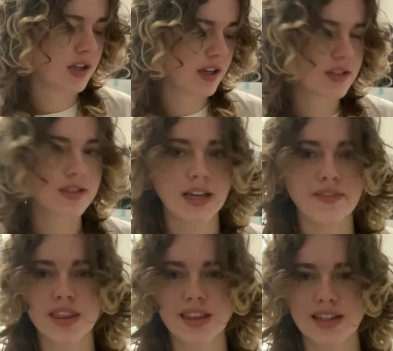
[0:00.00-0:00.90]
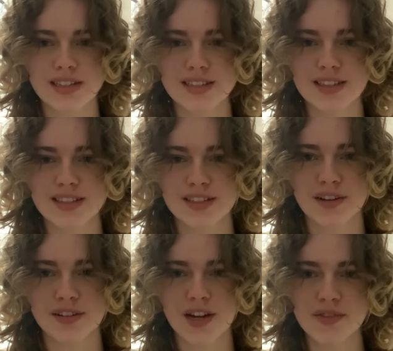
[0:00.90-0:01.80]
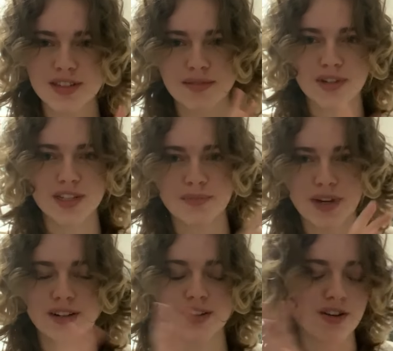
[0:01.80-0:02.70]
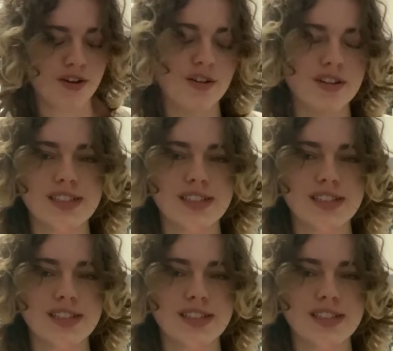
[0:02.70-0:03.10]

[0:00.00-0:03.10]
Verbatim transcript: like seven things. So that was a much better haul.